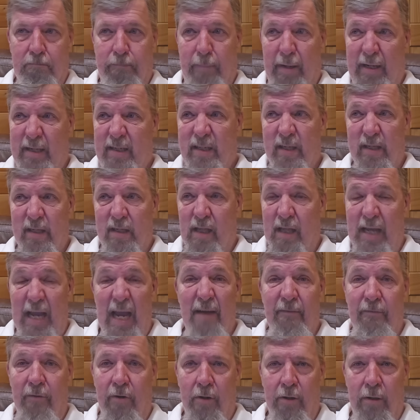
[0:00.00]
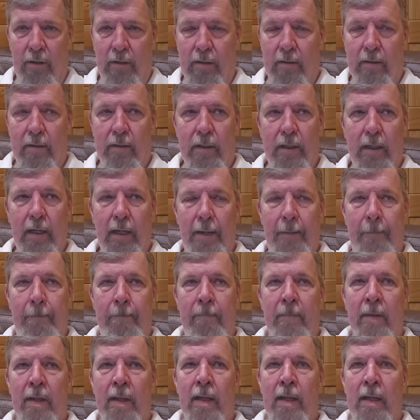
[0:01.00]
basically ever. Okay.
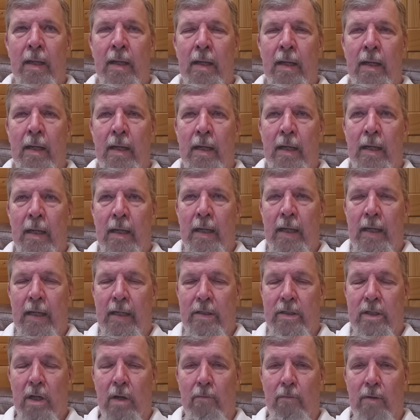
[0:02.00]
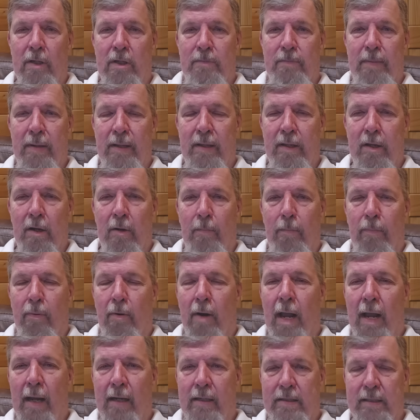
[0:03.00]
It's always been their
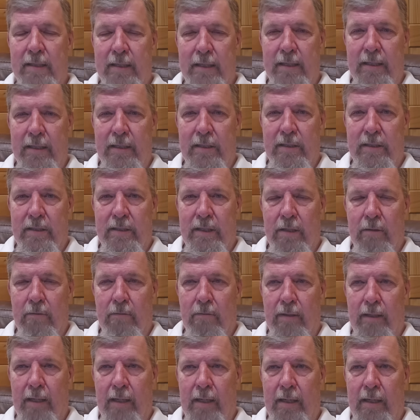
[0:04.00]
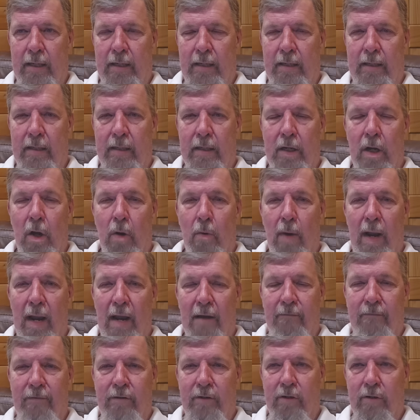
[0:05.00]
proxies. You know, they'd go
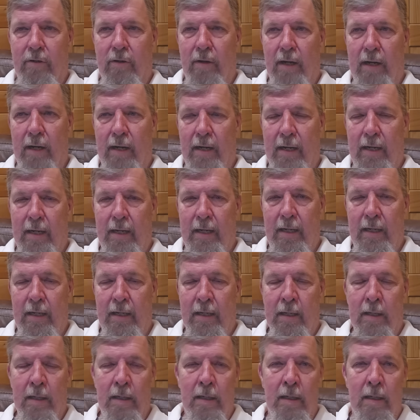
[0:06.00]
after a